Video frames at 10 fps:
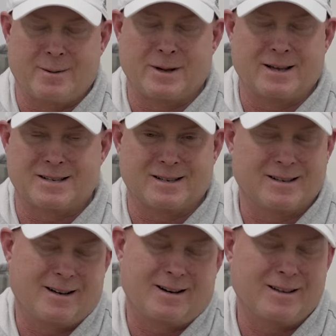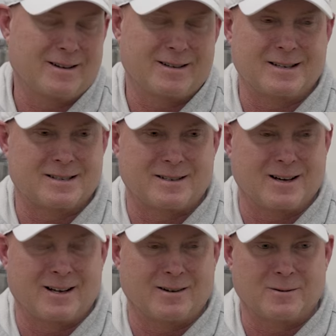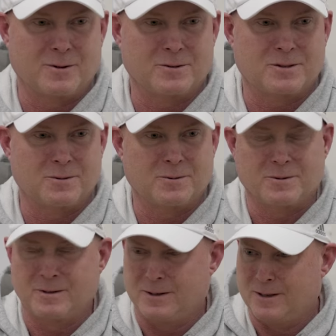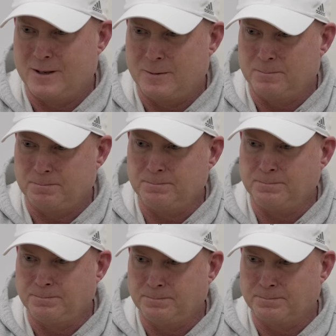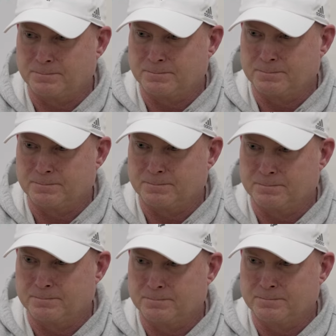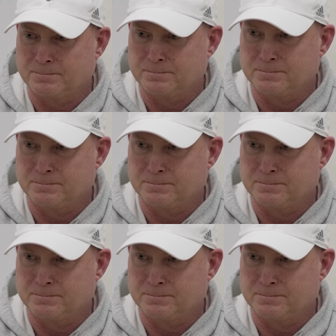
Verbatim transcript: that makes yeah, that, that's I love those two. Can you imagine what their grocery bill looks like?